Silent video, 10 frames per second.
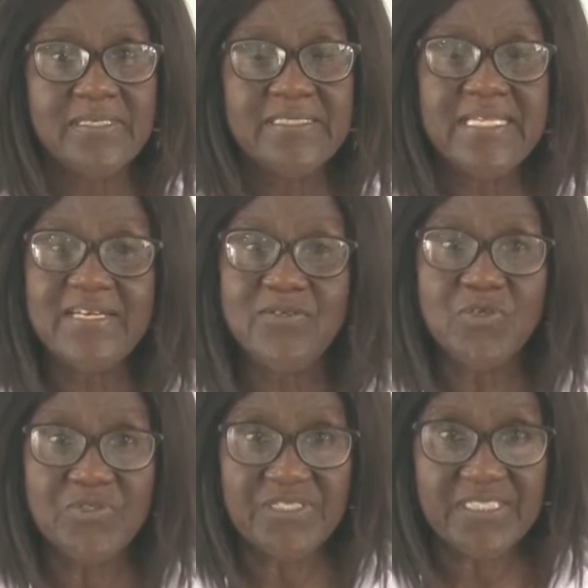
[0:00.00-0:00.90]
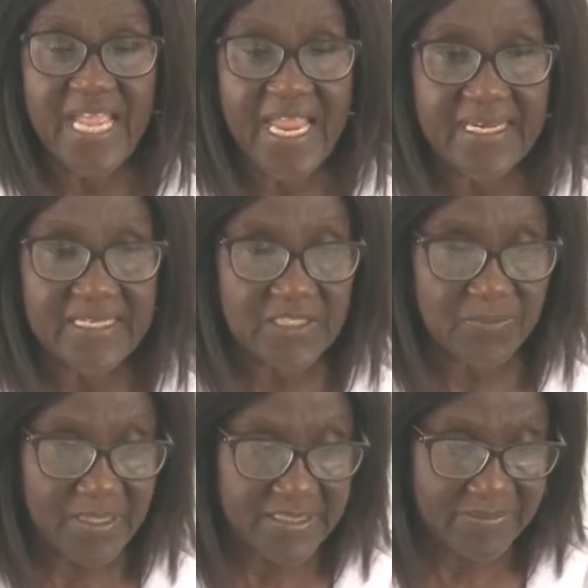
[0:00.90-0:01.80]
Then you stain the
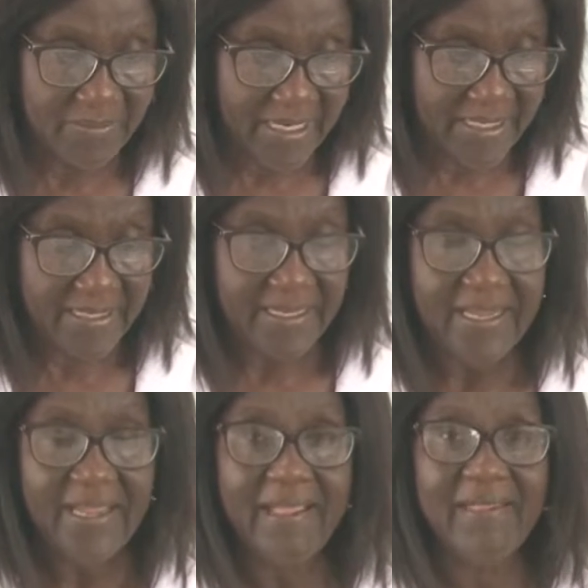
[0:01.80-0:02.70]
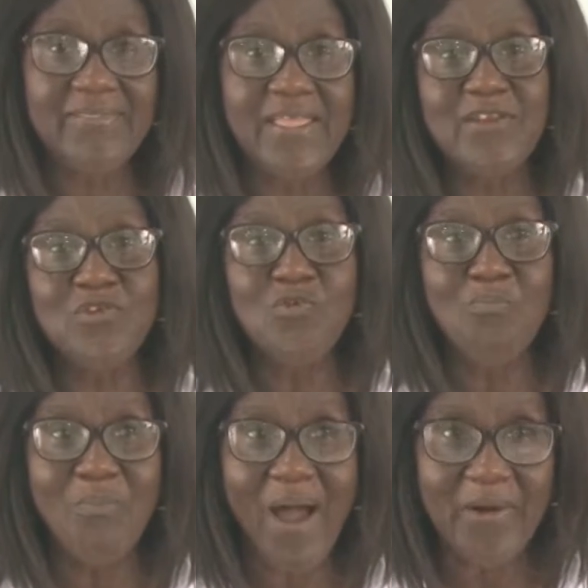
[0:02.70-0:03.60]
specimen and then you
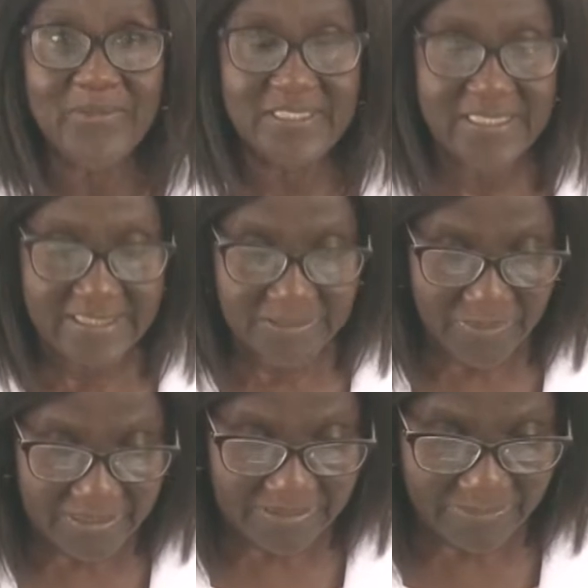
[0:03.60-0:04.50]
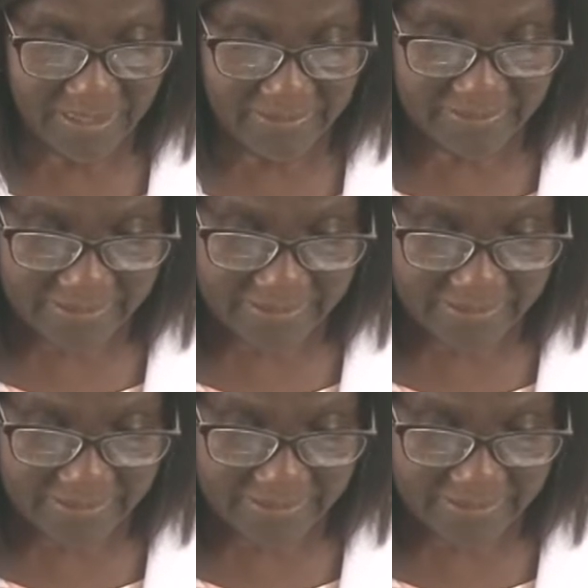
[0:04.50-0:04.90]
mount the specimen.